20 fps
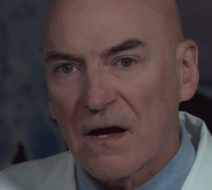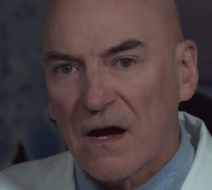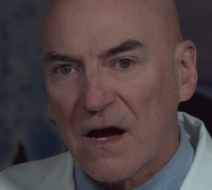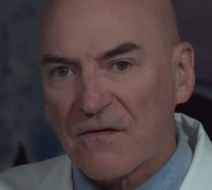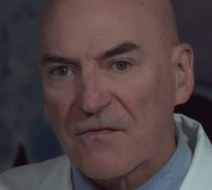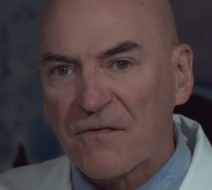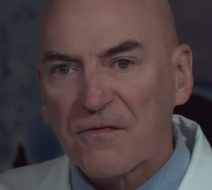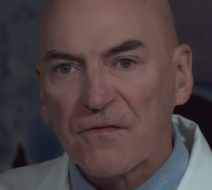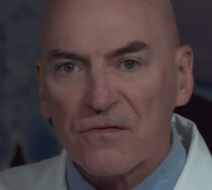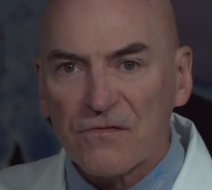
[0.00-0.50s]
I
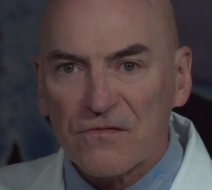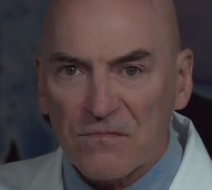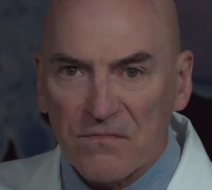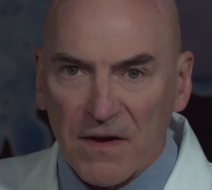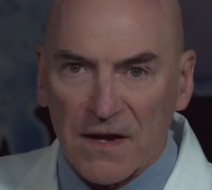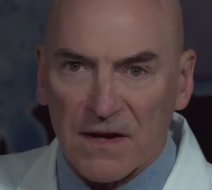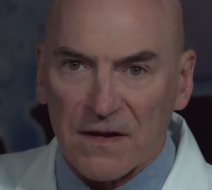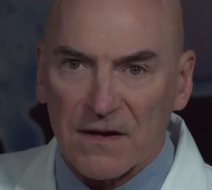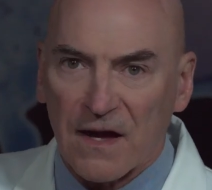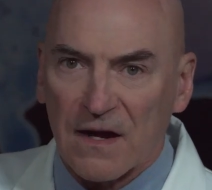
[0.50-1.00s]
first
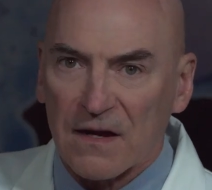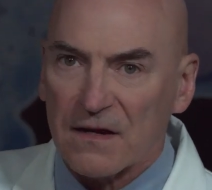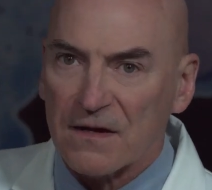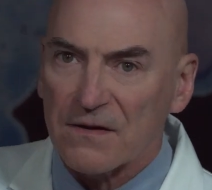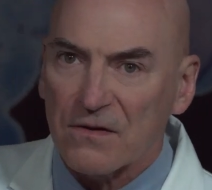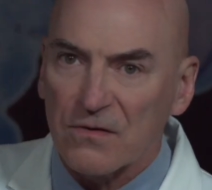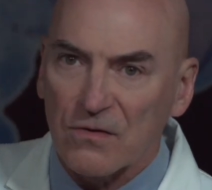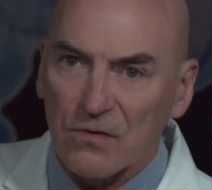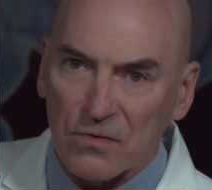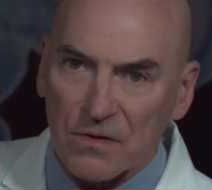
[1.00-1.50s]
met Allan
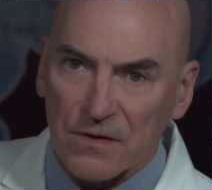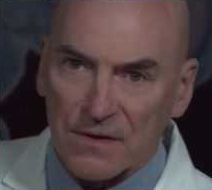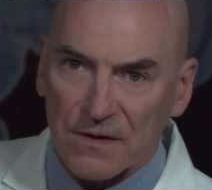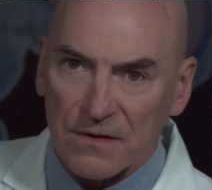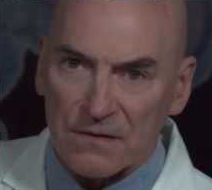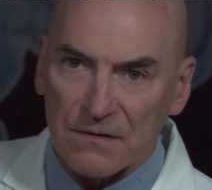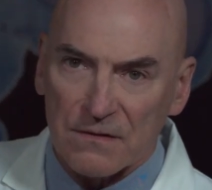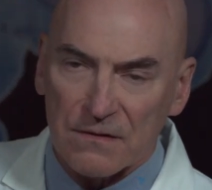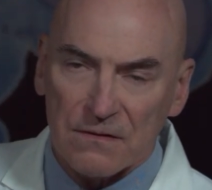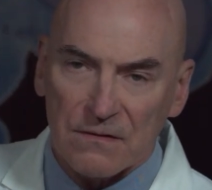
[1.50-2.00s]

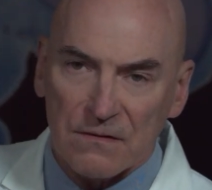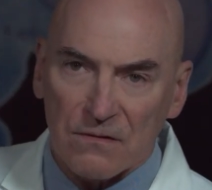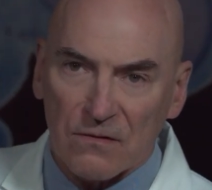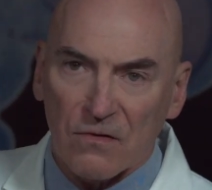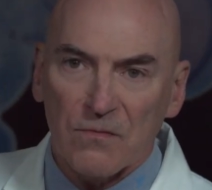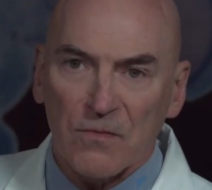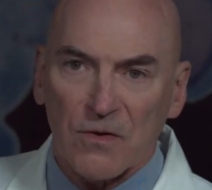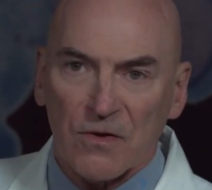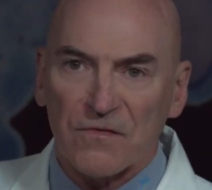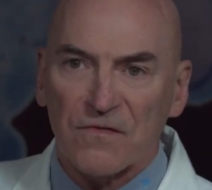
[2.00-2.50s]
Holden
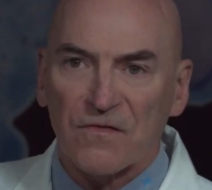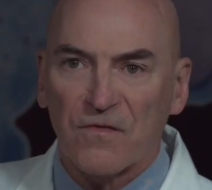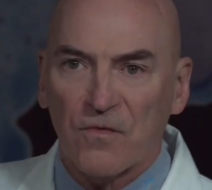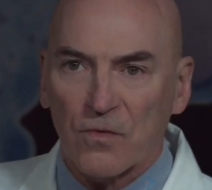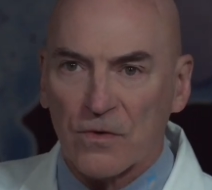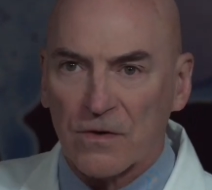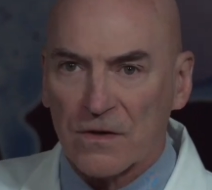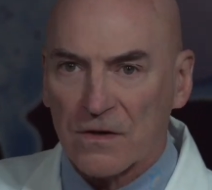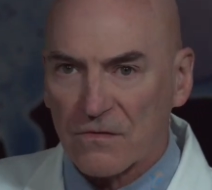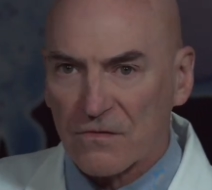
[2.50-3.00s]
almost
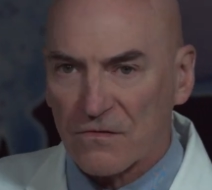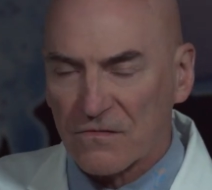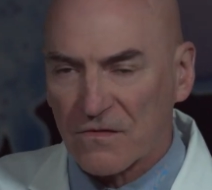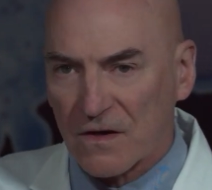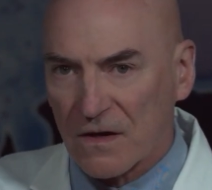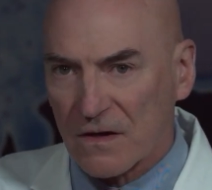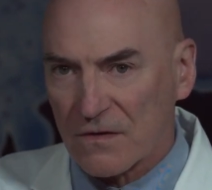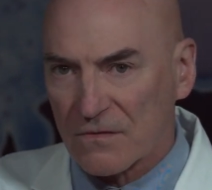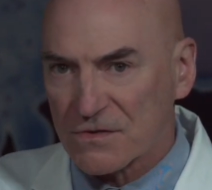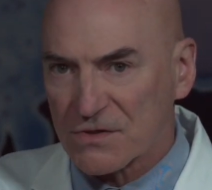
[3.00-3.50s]
4 years
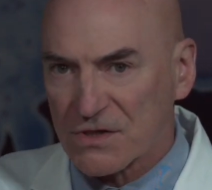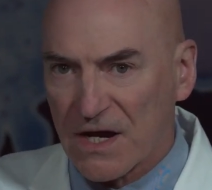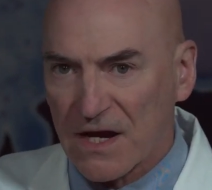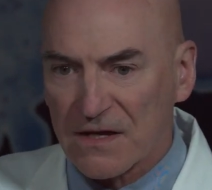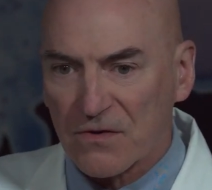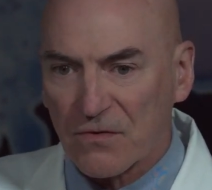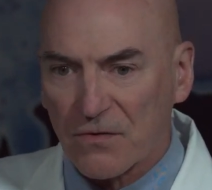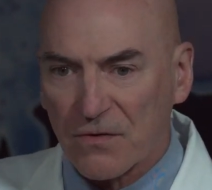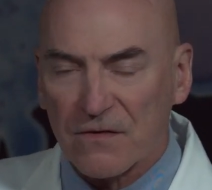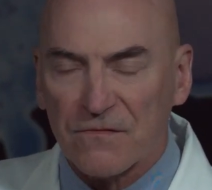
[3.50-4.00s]
ago in
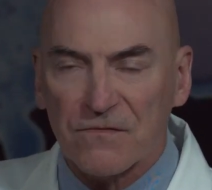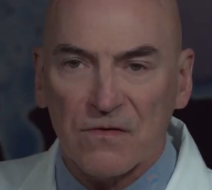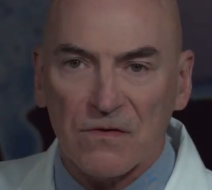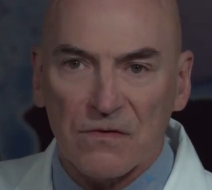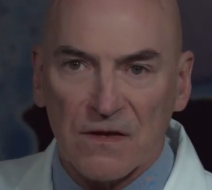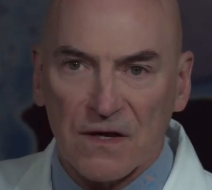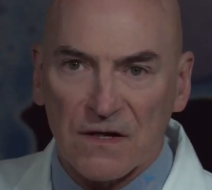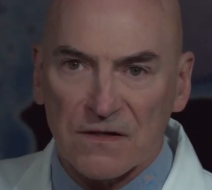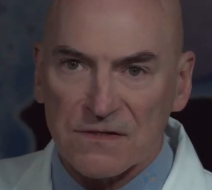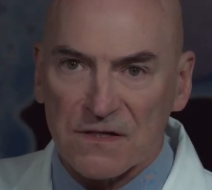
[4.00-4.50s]
January of
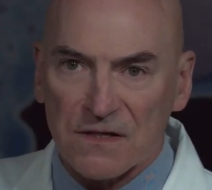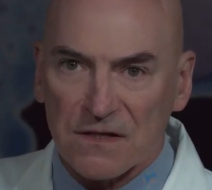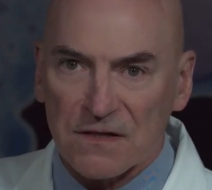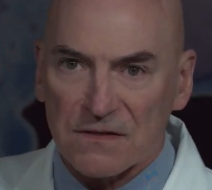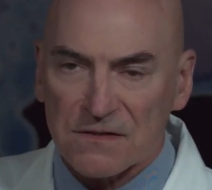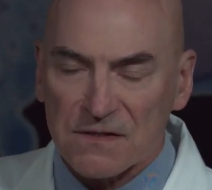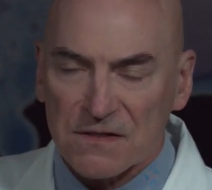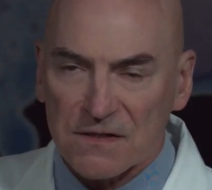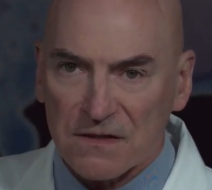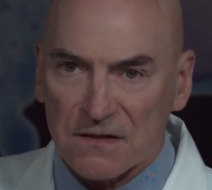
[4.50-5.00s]

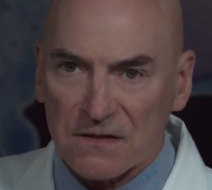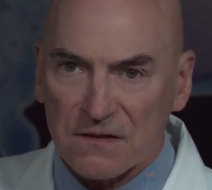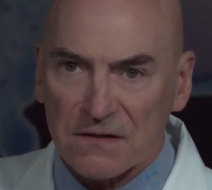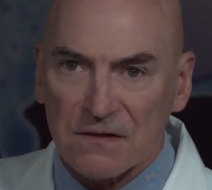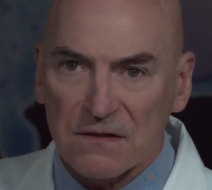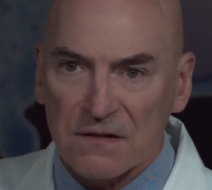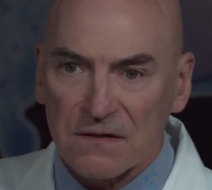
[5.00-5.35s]
2018.